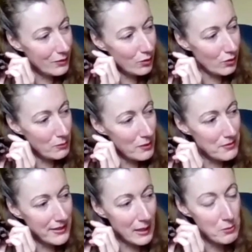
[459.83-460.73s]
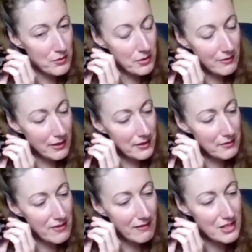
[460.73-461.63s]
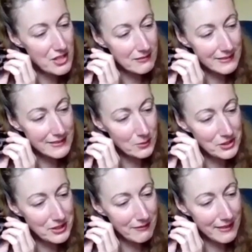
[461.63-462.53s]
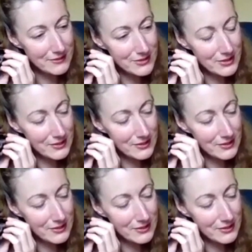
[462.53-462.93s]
Or maybe if you can move it around, you can very gently squidge it around.